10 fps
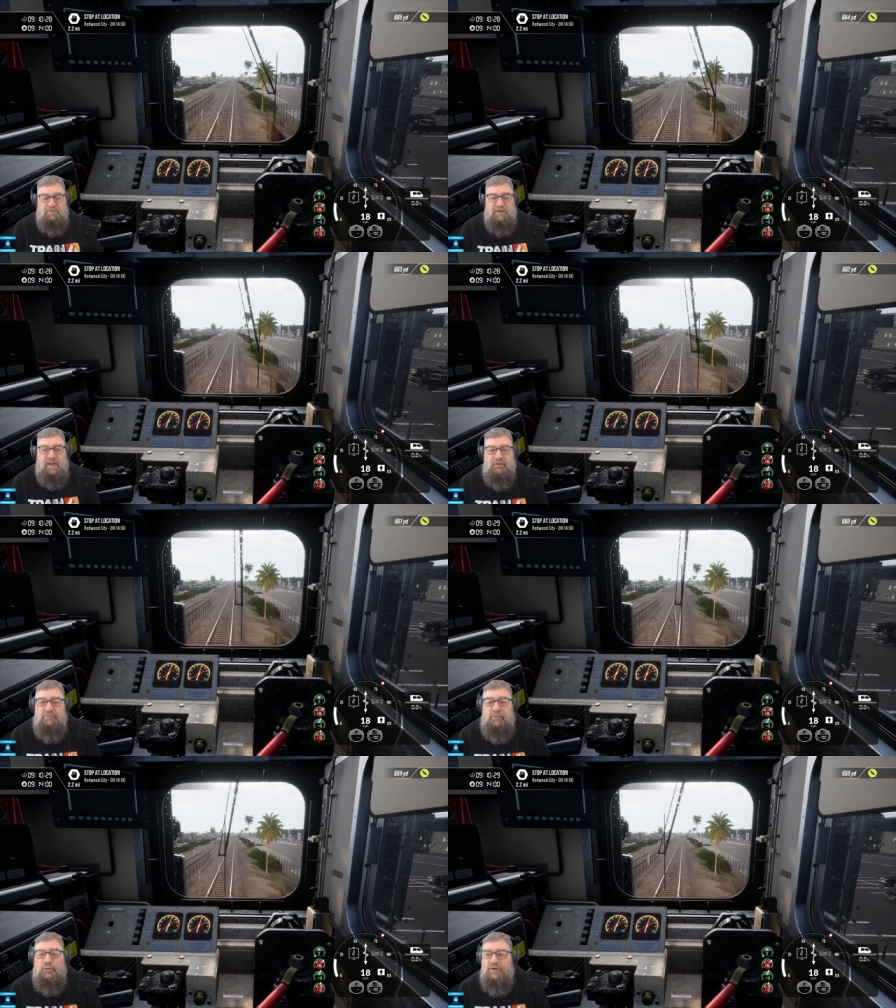They're
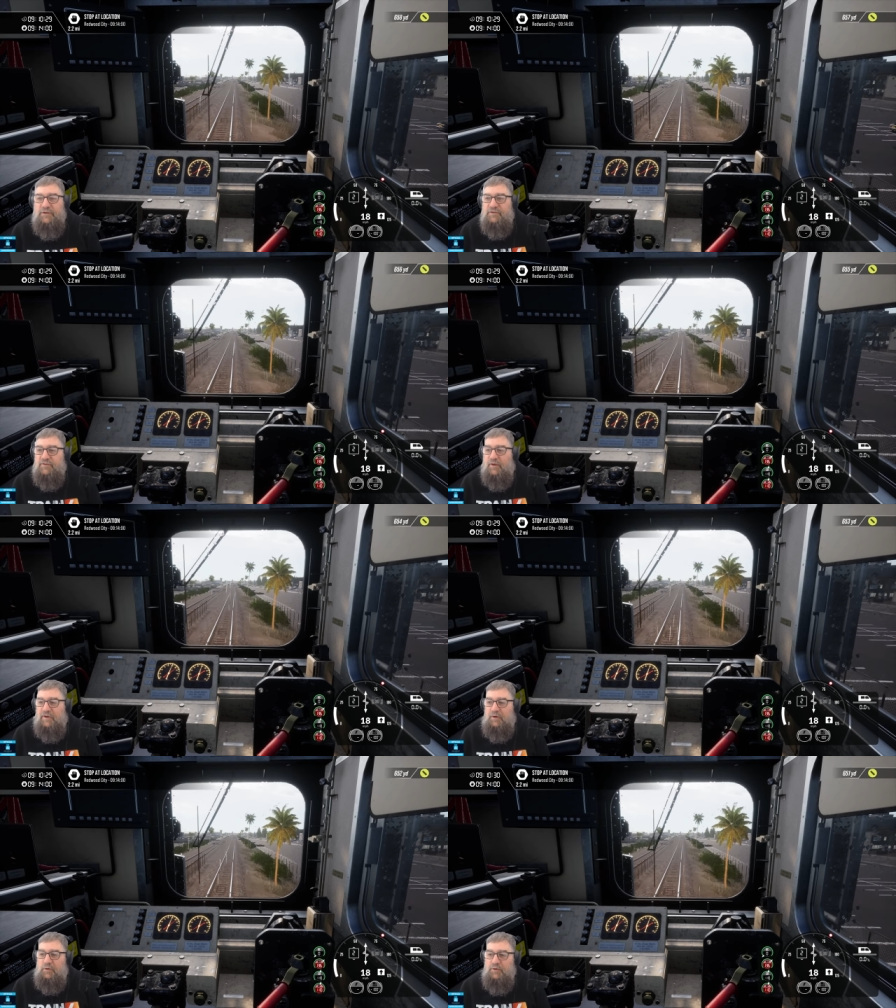Californians. They'll
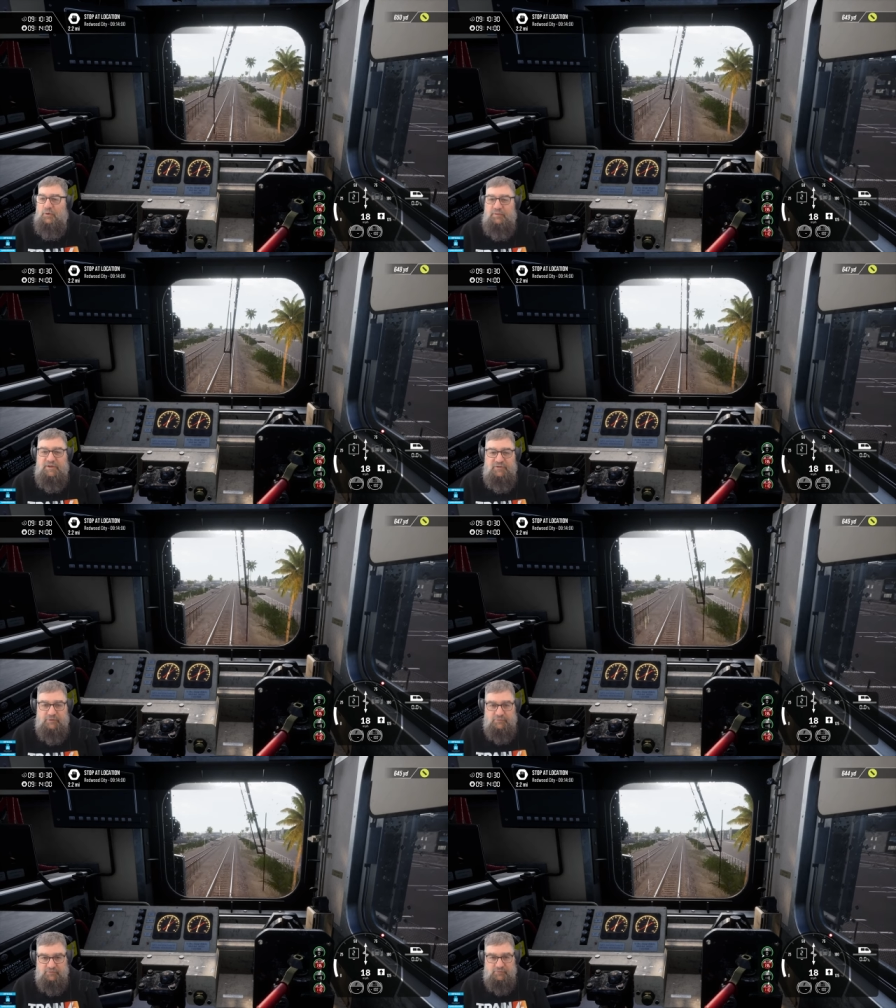get over not being
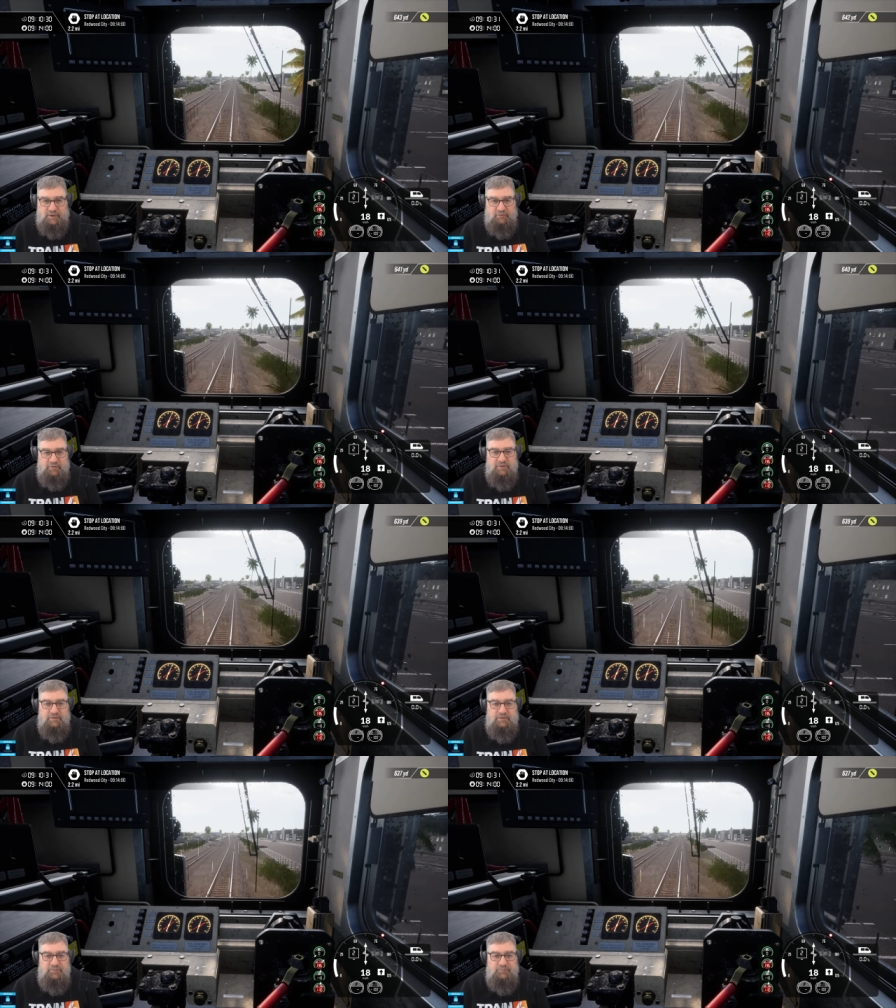serviced for anything.